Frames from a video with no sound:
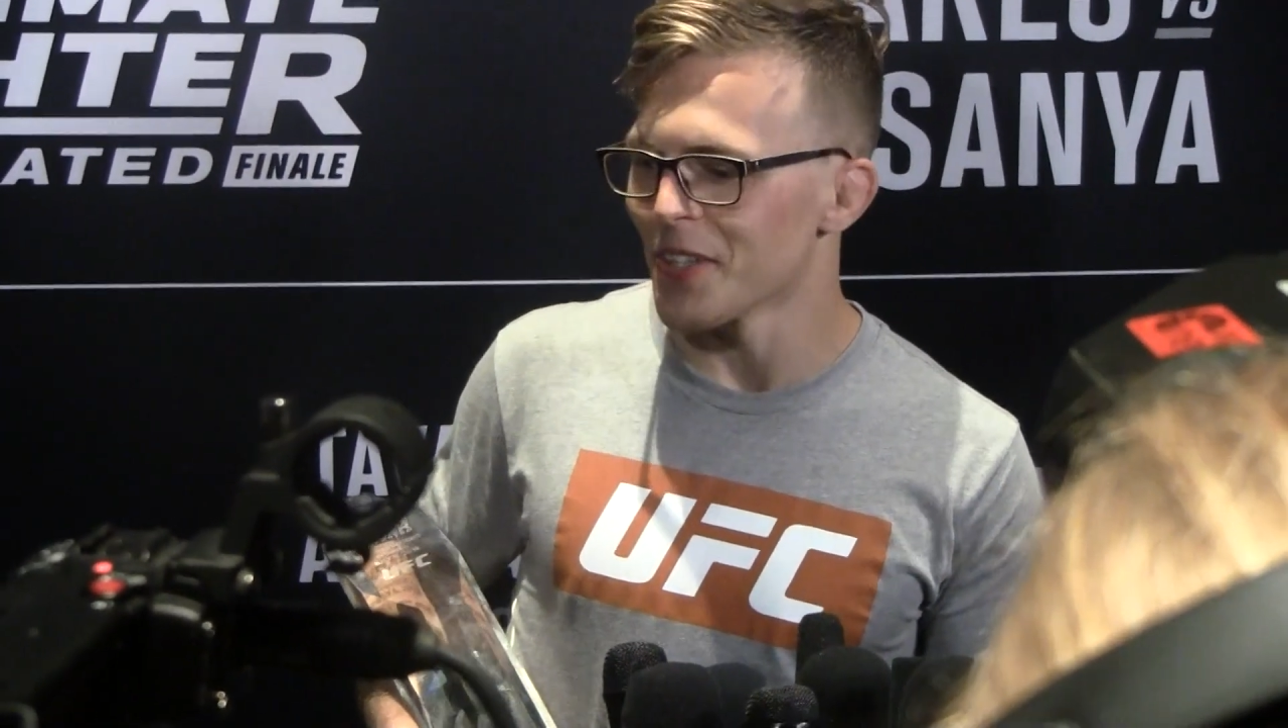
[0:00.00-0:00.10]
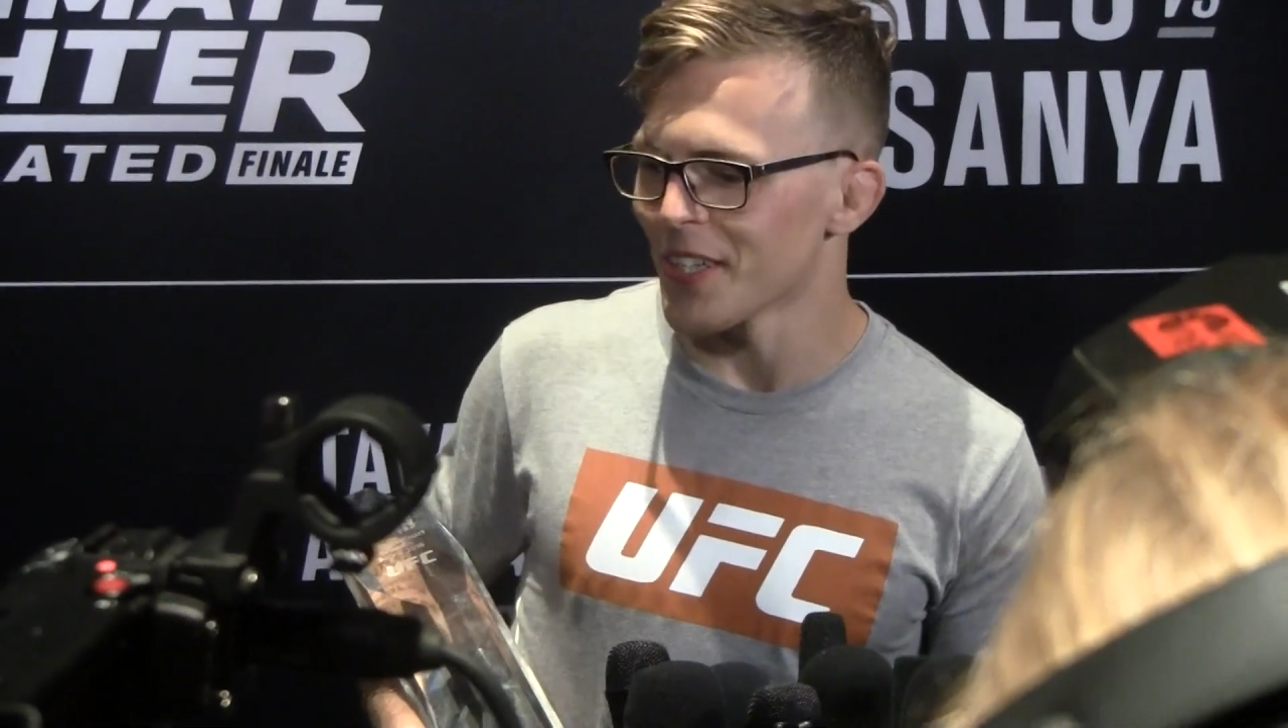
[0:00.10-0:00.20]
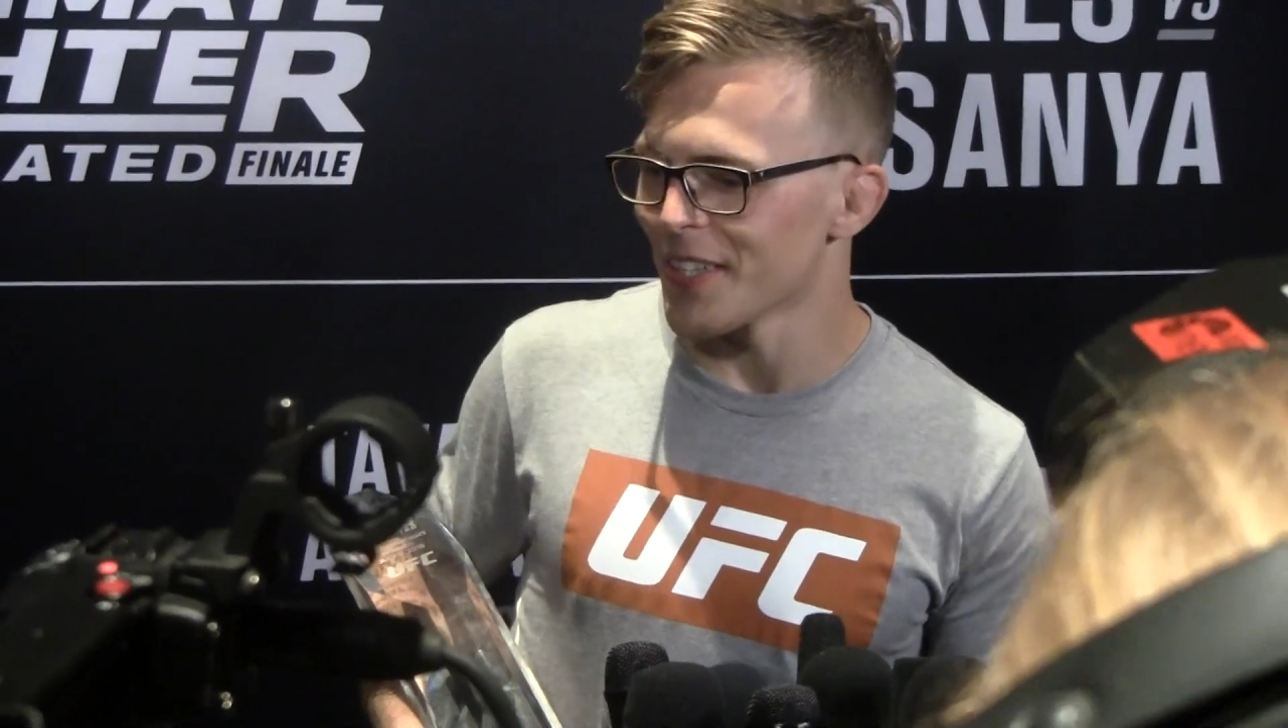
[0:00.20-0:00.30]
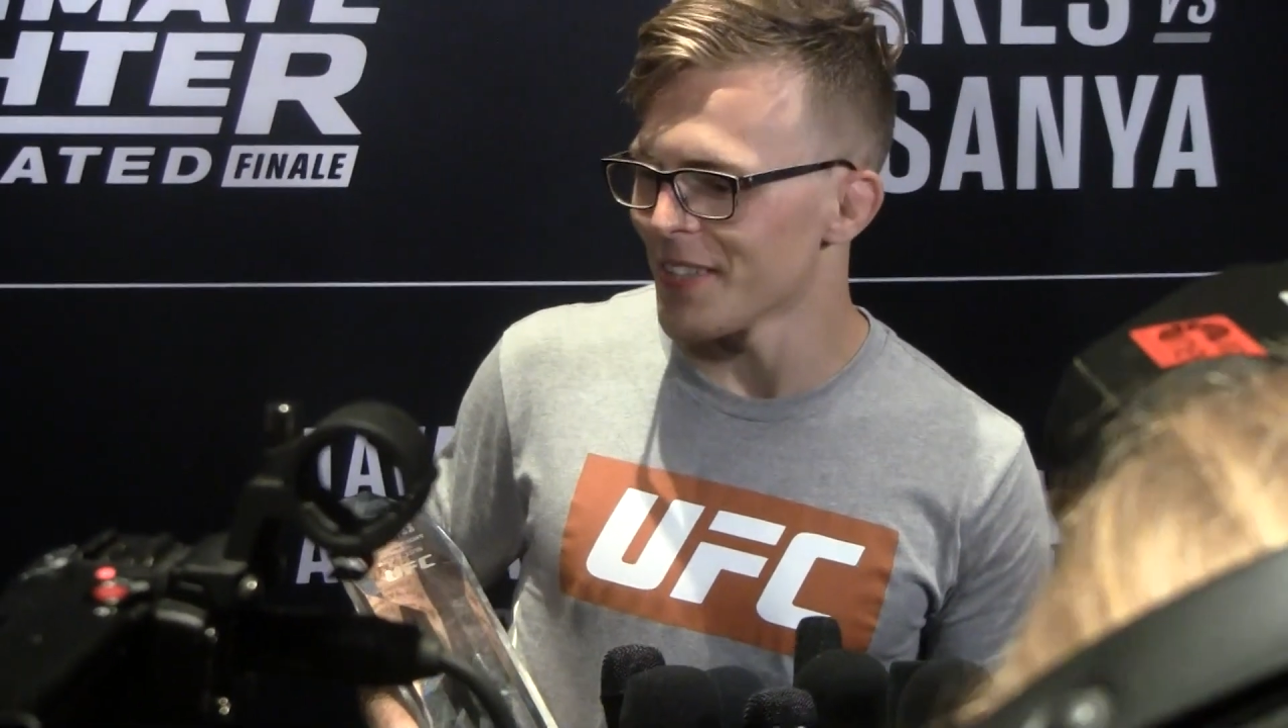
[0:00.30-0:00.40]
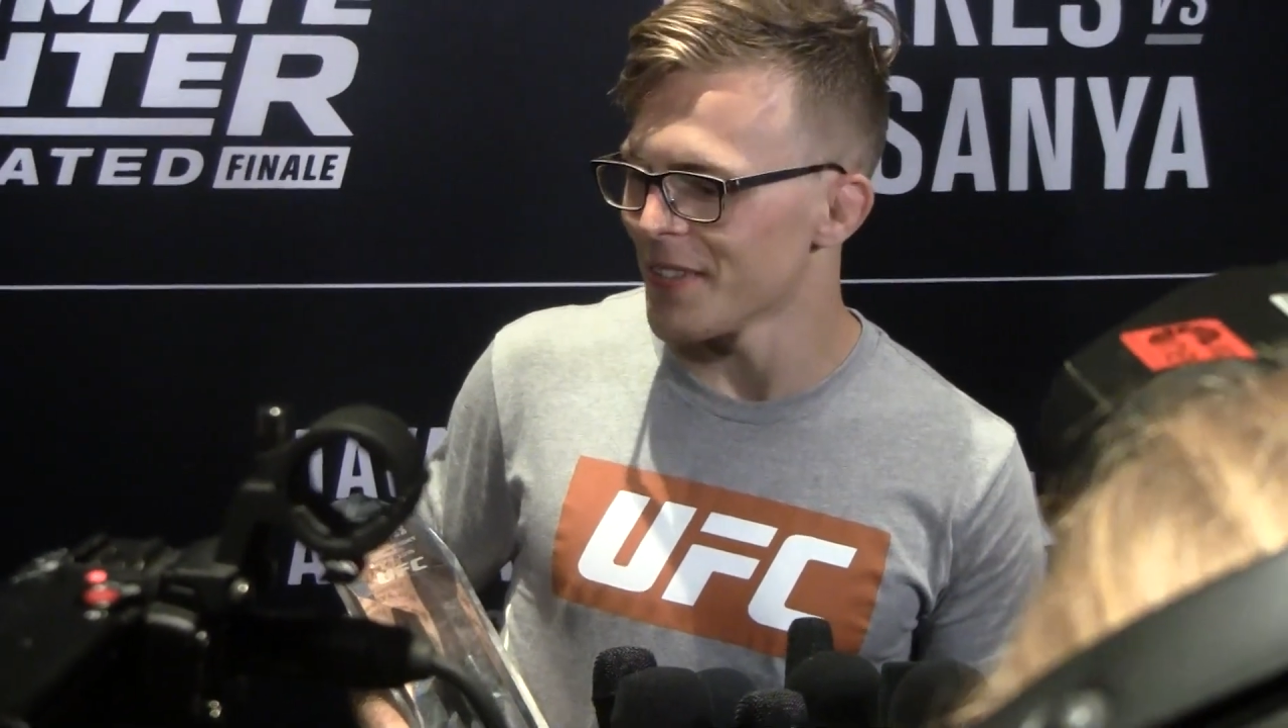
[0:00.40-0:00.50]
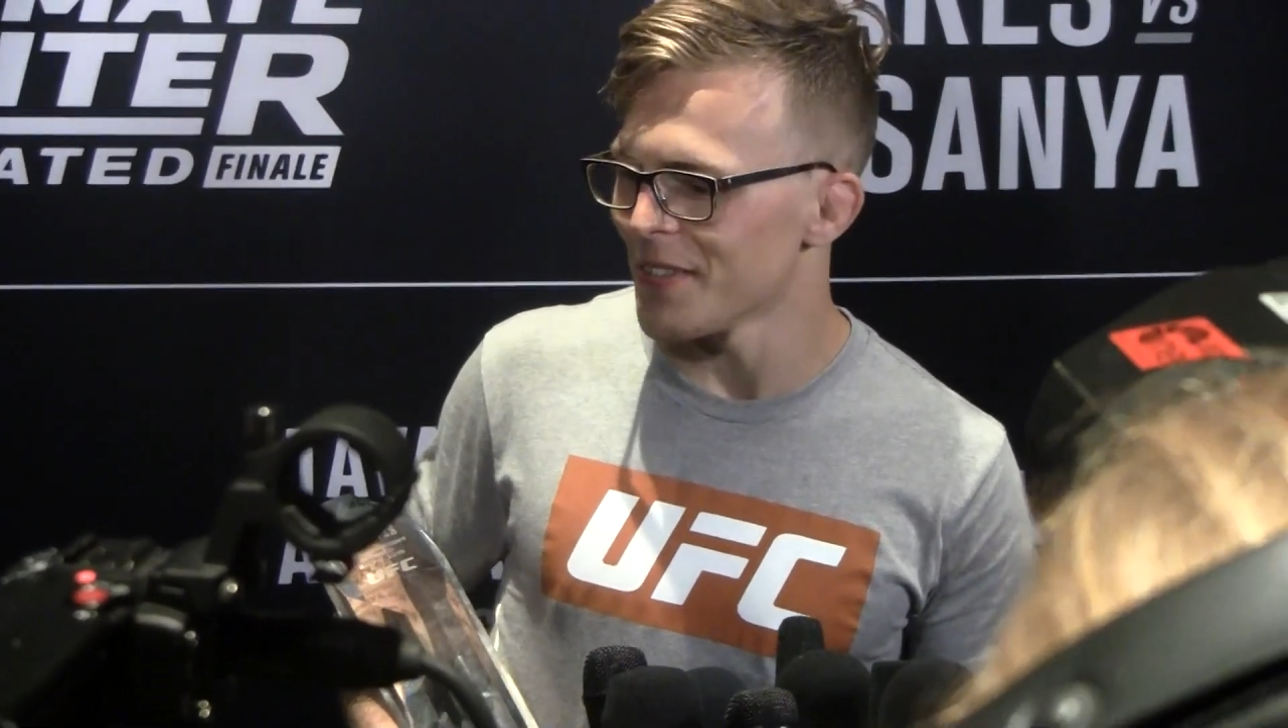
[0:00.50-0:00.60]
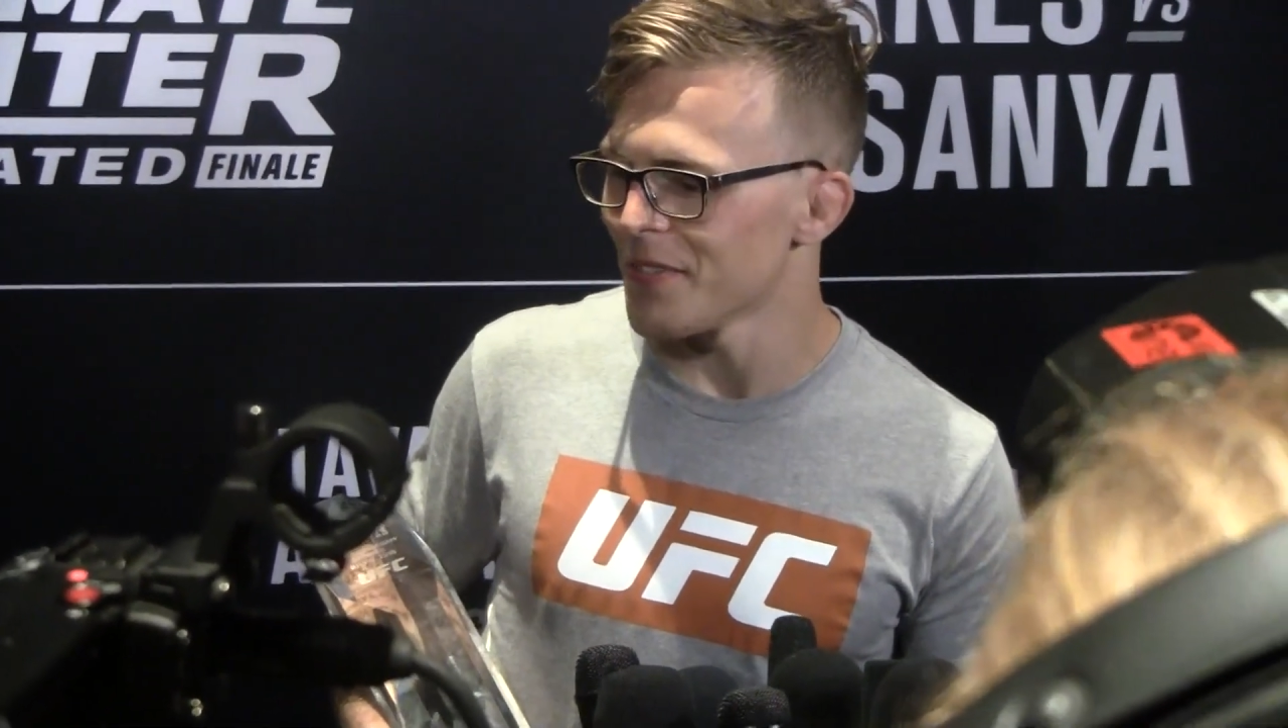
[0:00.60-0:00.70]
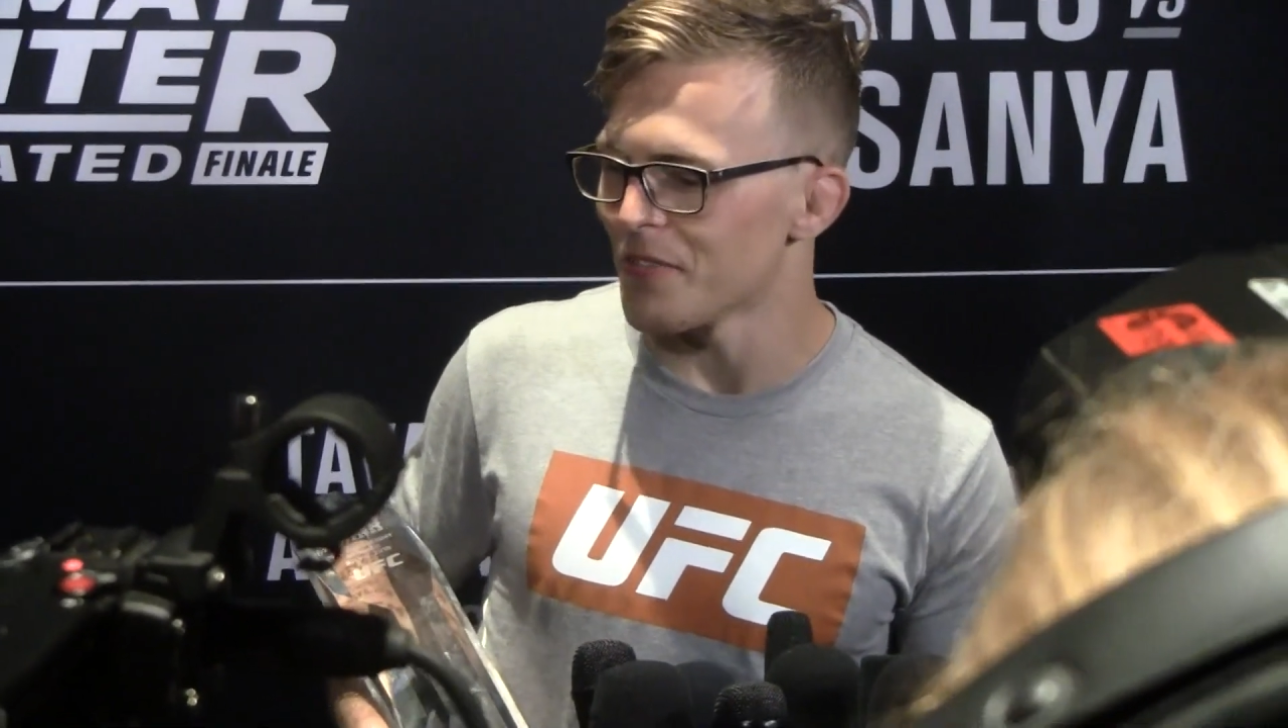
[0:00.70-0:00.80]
can